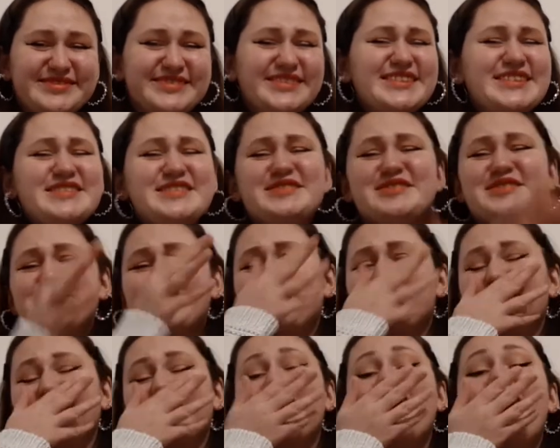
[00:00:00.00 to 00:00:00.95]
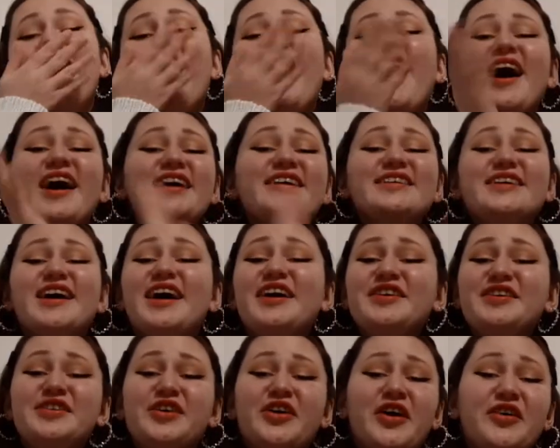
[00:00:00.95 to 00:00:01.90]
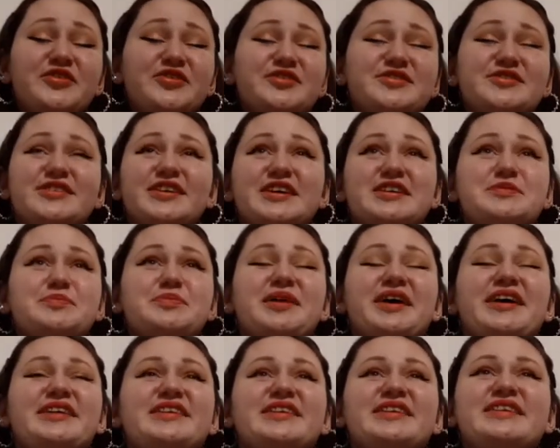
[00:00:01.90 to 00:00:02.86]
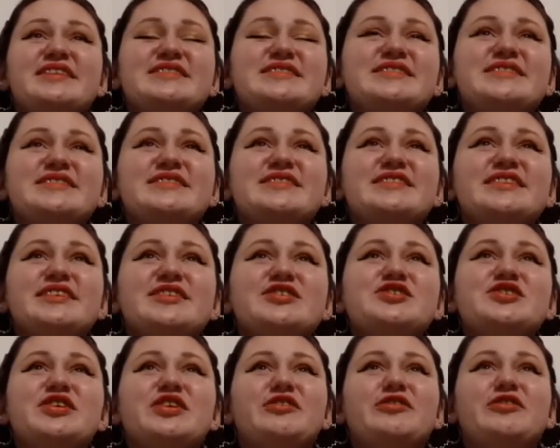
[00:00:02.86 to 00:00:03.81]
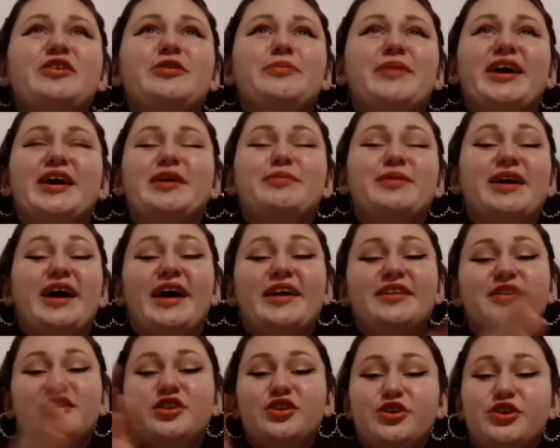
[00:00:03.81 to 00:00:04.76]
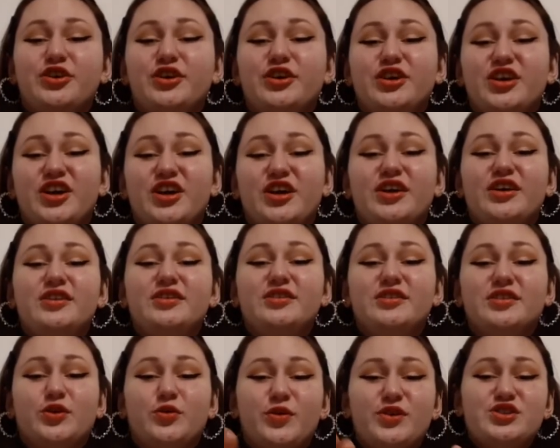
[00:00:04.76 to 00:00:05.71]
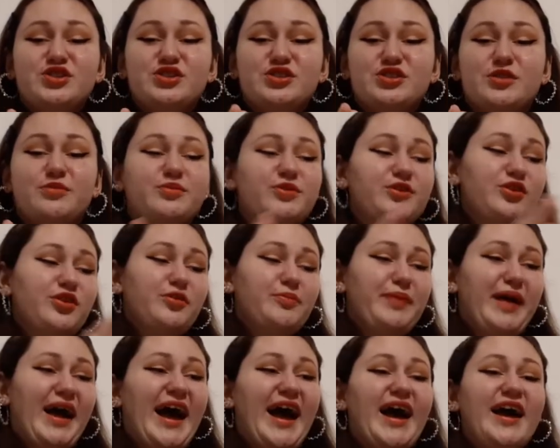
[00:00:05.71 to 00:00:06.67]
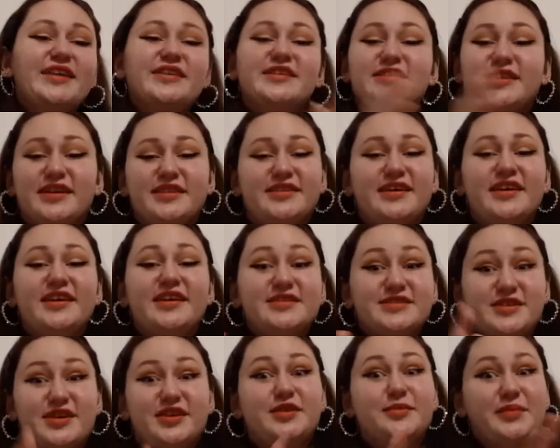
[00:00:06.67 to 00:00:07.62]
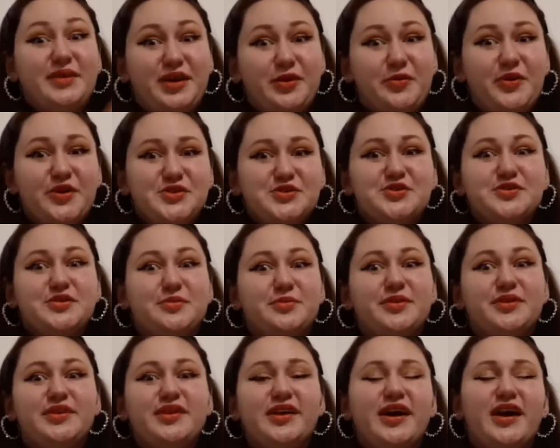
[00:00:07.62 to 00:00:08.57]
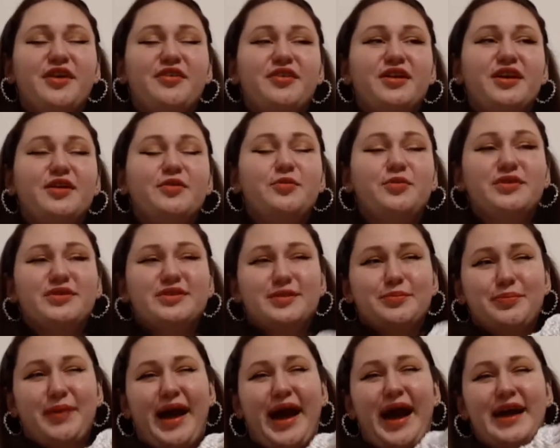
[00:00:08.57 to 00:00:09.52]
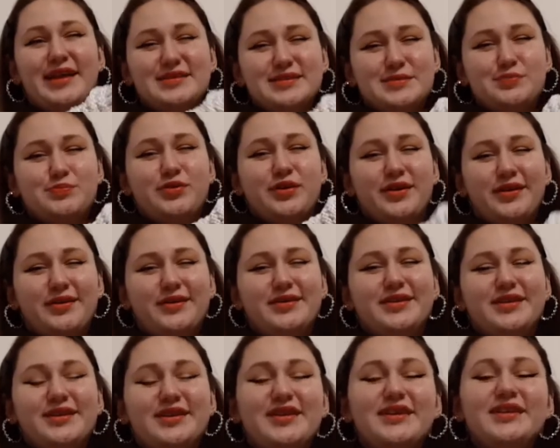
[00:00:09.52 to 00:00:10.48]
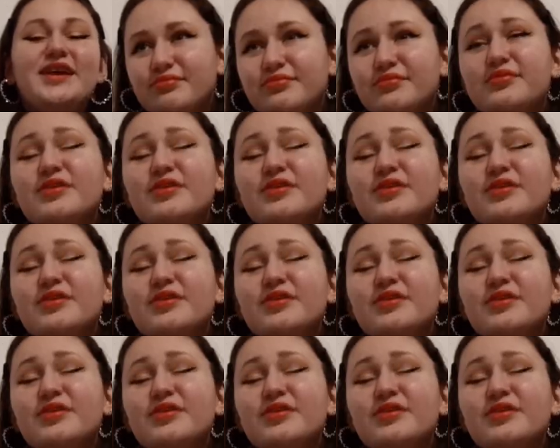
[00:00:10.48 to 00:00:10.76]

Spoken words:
This is so weird. I don't know how to explain it because this literally will make me either look good, questionable, or bad. And I think it's gonna be questionable area with the bad sprinkled in it.